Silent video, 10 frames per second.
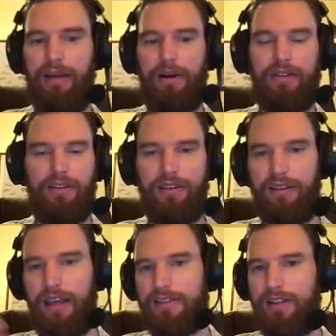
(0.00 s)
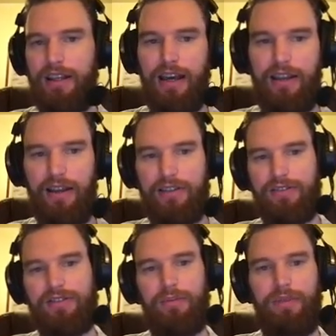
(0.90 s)
about the case study
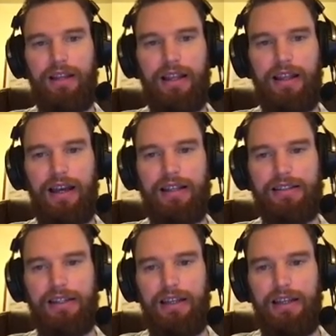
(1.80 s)
guidelines or something like that.